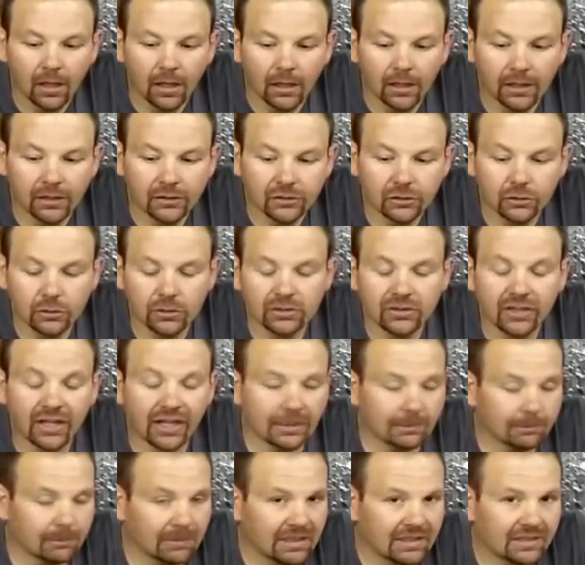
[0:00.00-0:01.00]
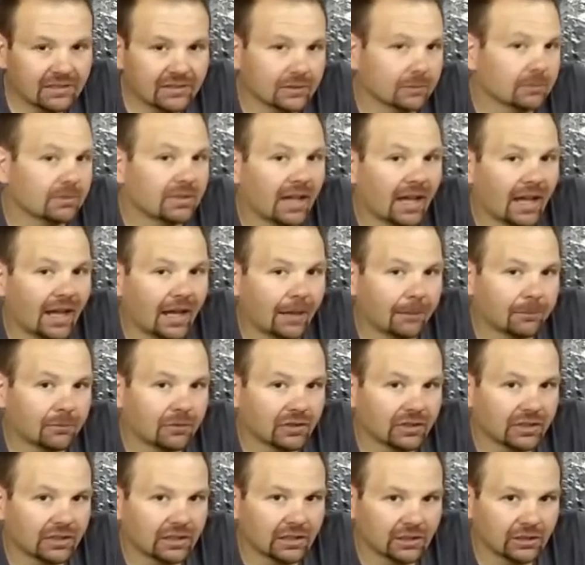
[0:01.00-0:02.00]
It's going to take me some
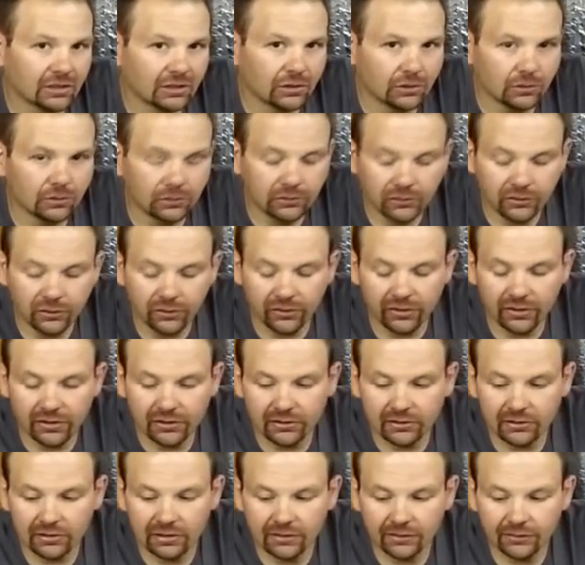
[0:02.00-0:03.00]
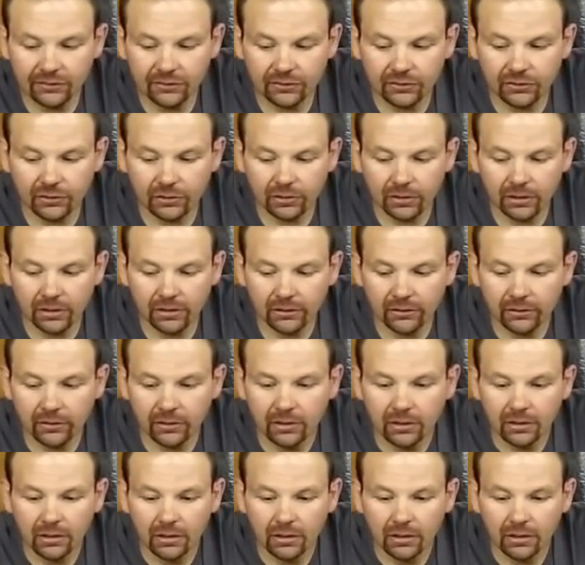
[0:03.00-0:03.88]
time to get used to this lift start,